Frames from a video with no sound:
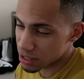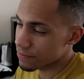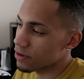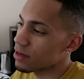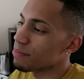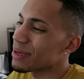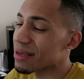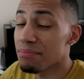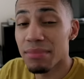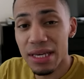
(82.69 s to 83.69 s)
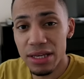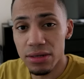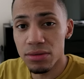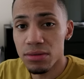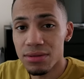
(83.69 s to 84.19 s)
cause if you eat a big
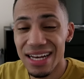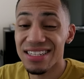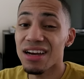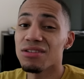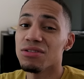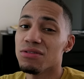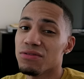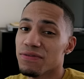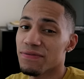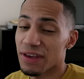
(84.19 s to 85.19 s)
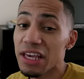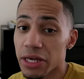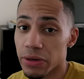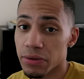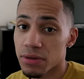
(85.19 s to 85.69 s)
meal, that's how you gonna
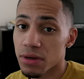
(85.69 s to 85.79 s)
feel.